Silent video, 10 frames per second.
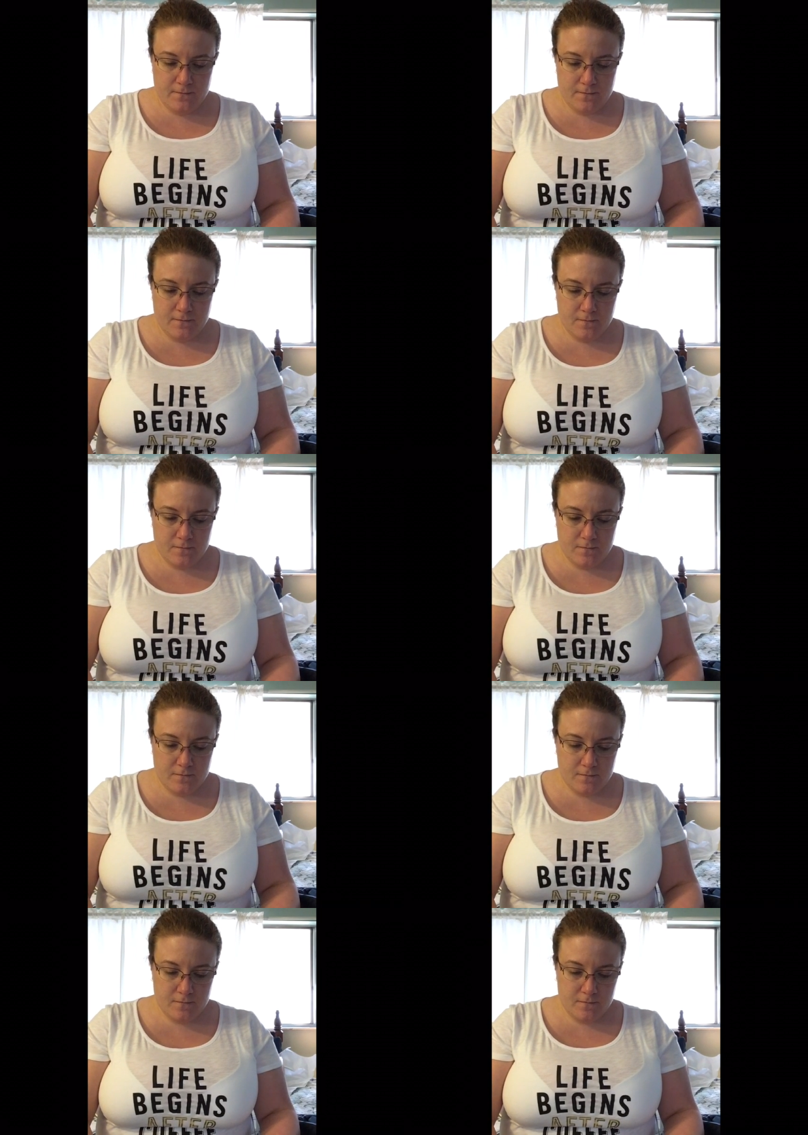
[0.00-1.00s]

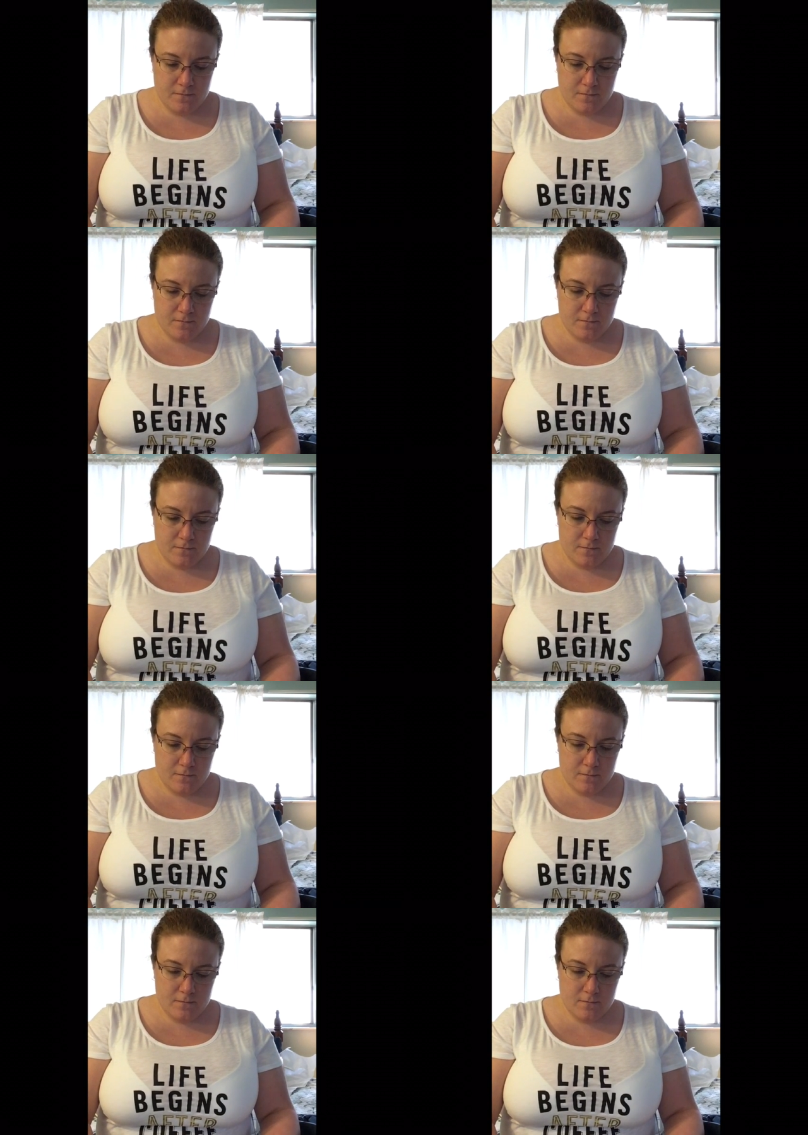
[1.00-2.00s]

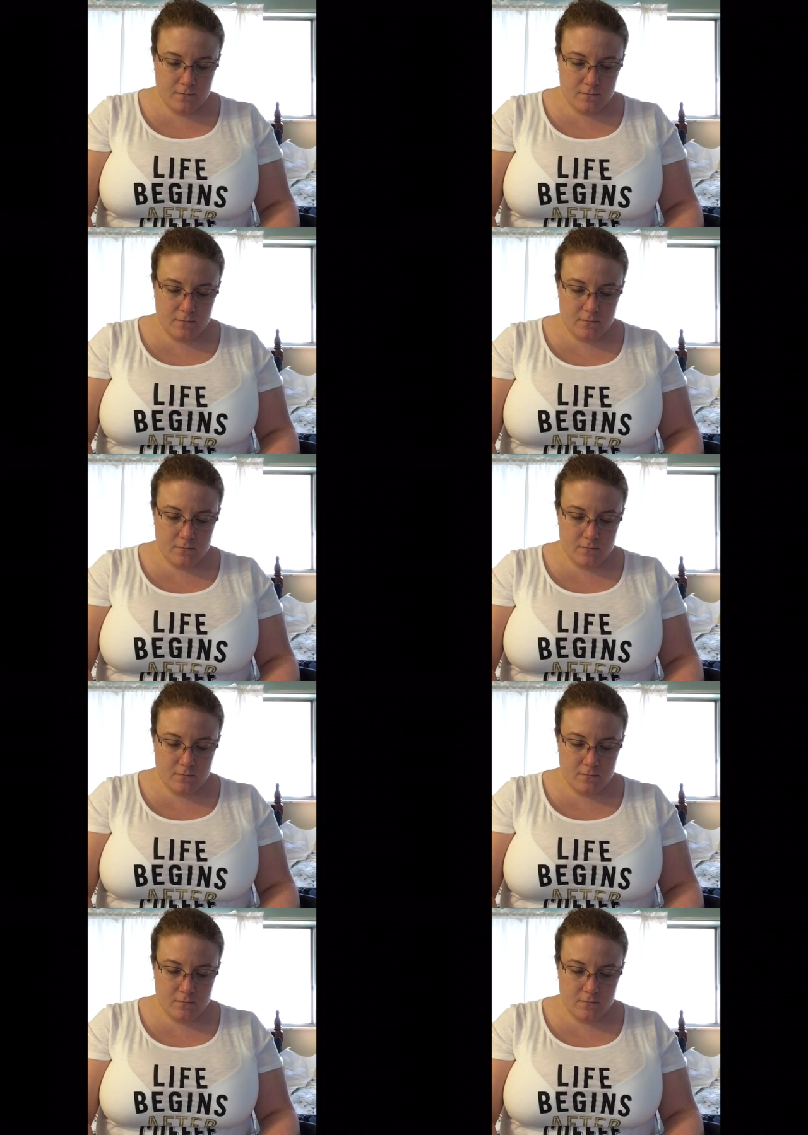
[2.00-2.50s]
Nothing is said.